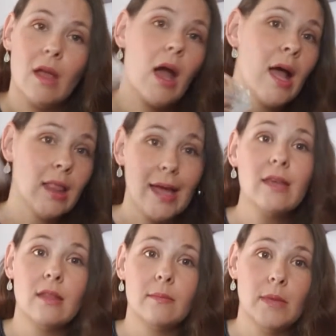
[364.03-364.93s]
I
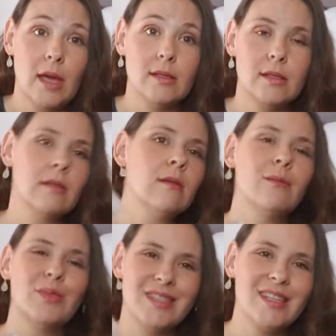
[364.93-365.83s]
like them, yes,
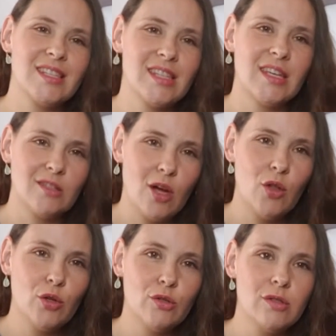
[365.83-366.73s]
but $16,
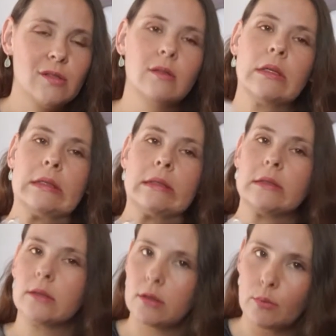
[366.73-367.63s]
a
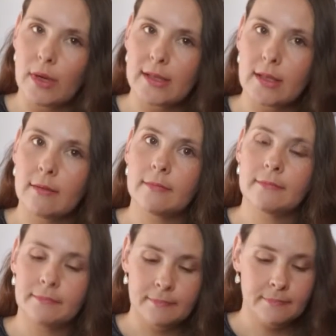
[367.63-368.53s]
little pricey.
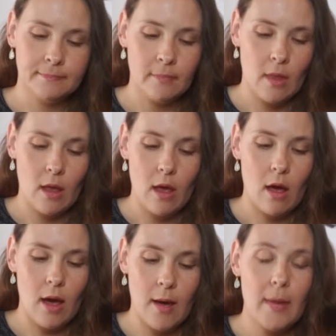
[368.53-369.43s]

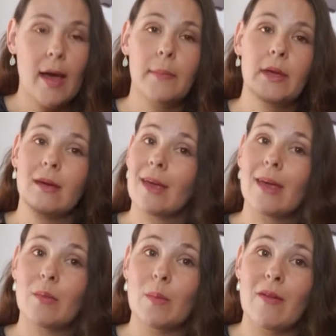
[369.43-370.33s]
I'm happy it
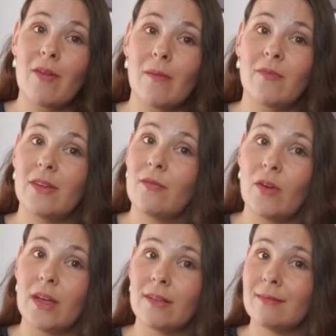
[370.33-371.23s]
came in my
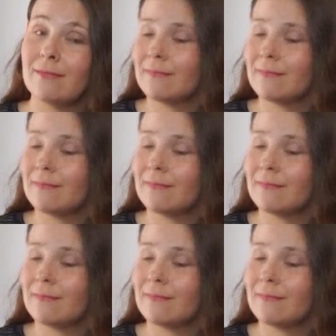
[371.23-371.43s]
FabFitFun.